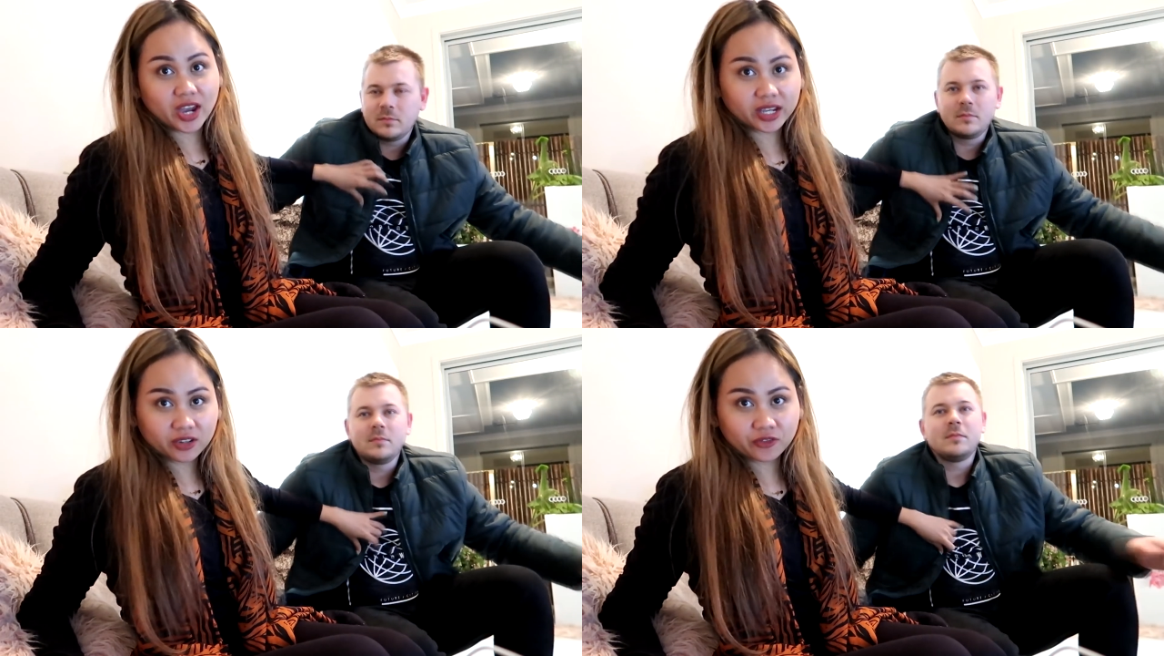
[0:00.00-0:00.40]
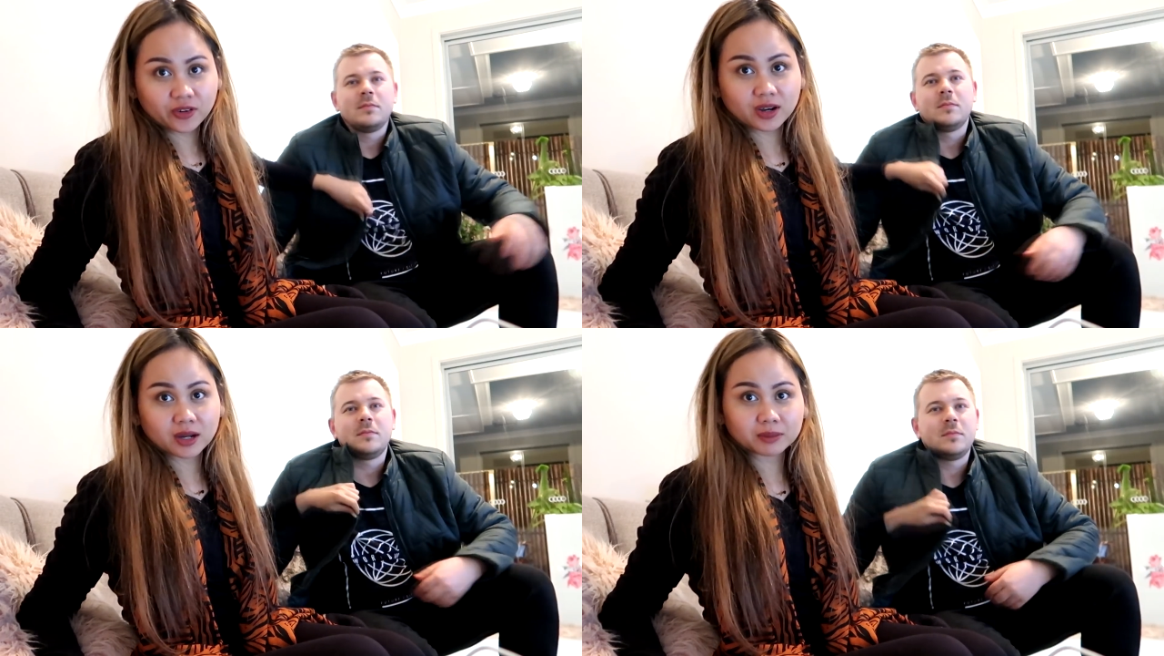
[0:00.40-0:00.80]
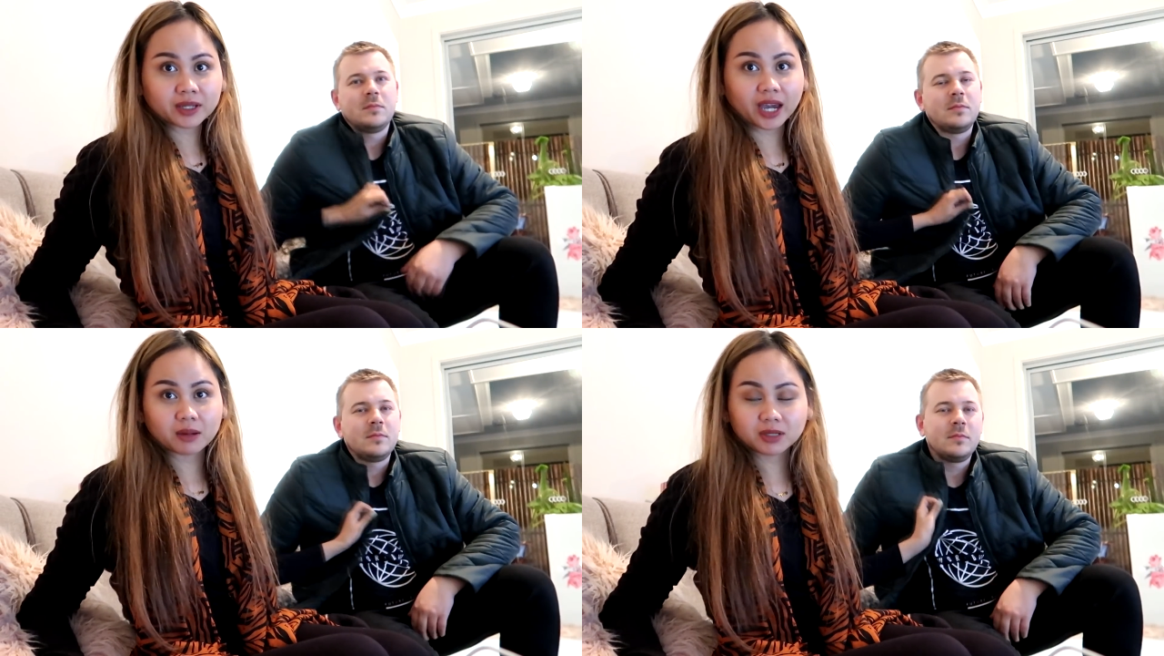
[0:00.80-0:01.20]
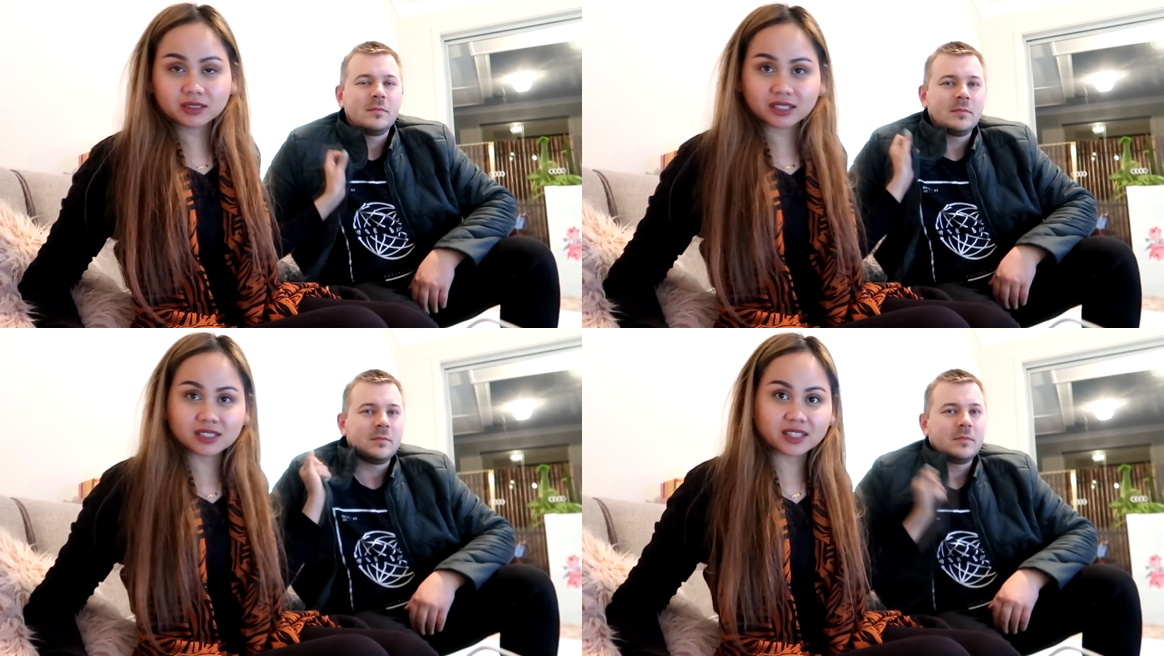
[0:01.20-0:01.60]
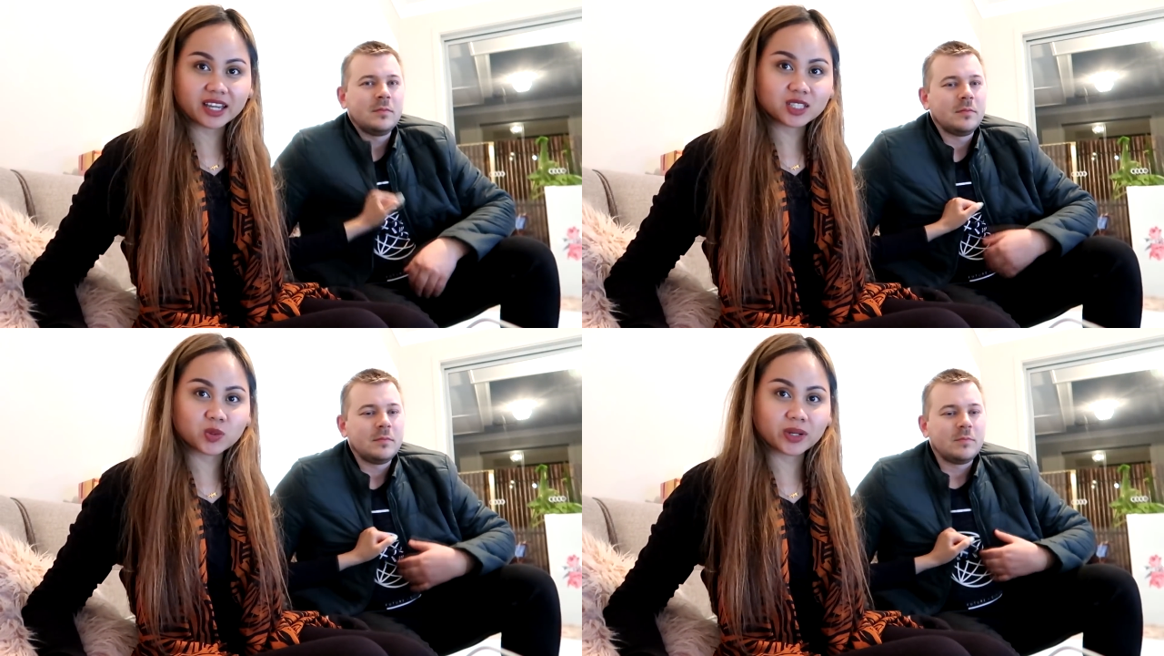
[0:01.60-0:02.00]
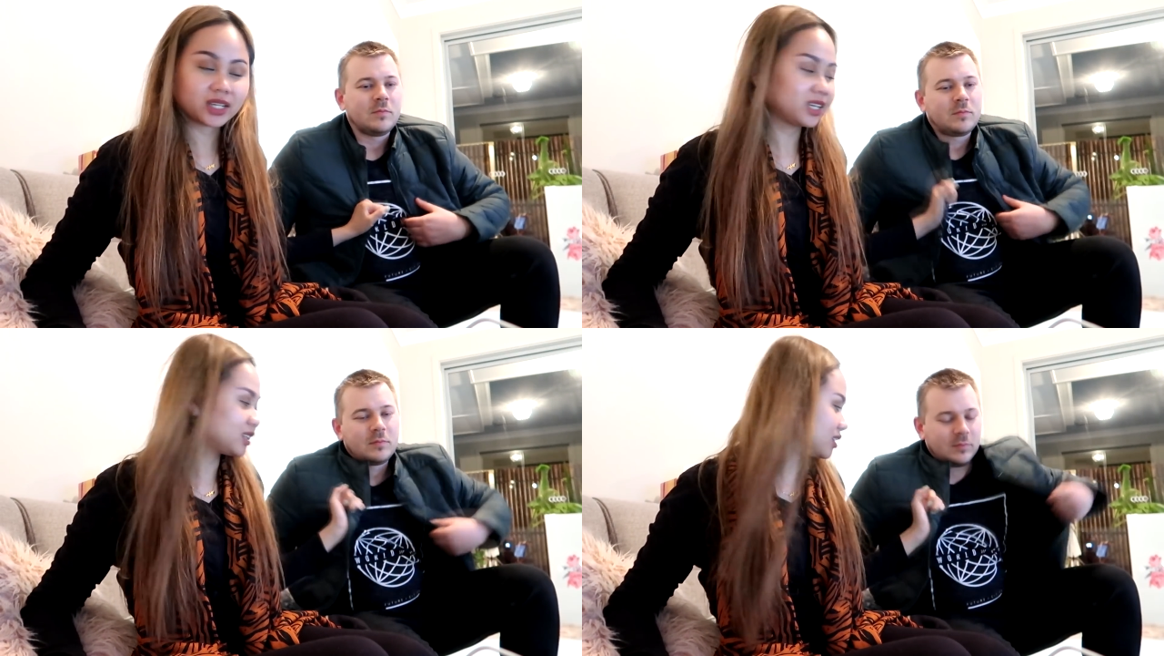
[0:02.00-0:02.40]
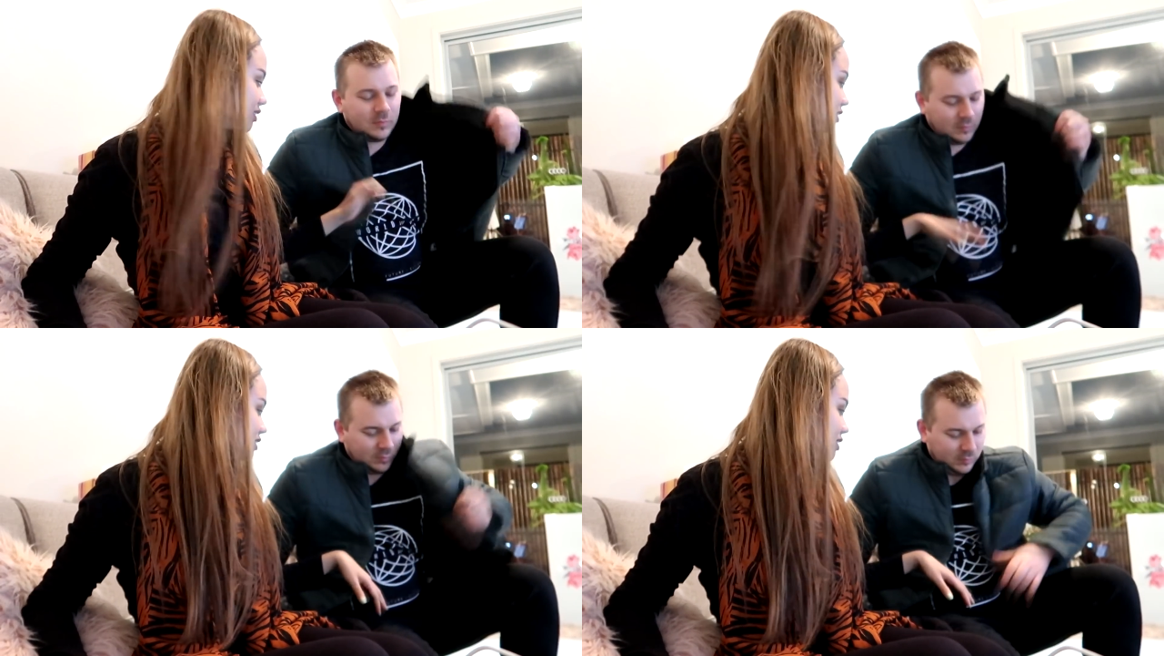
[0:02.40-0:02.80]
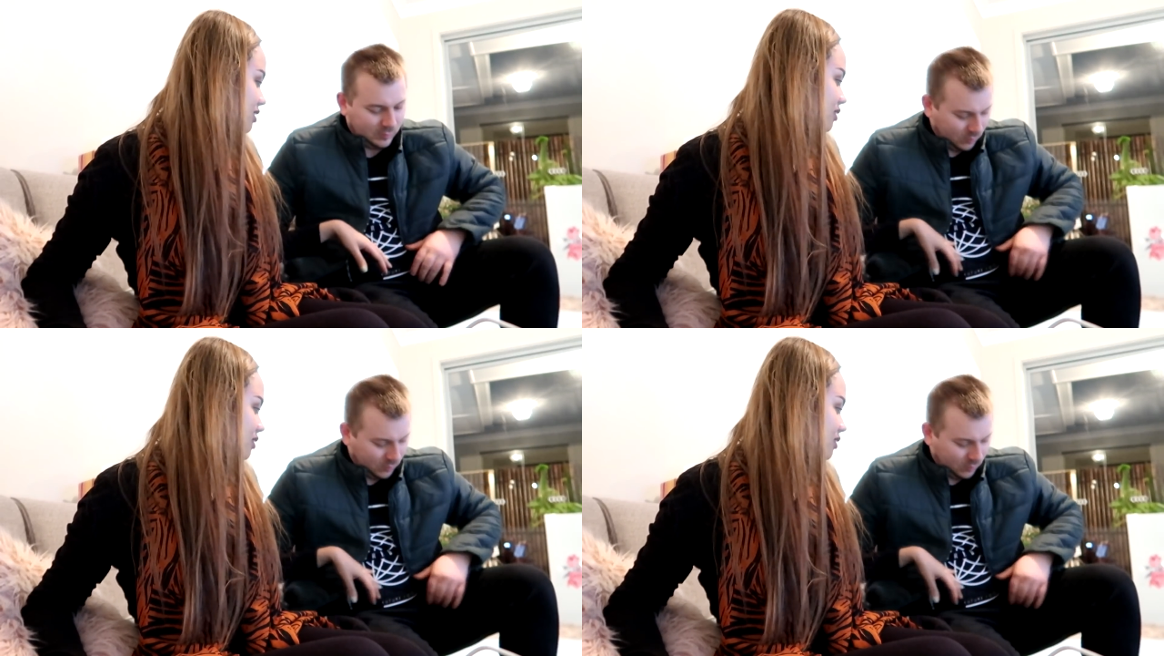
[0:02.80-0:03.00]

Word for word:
Speaker 1: jacket from Kmart, like sale $20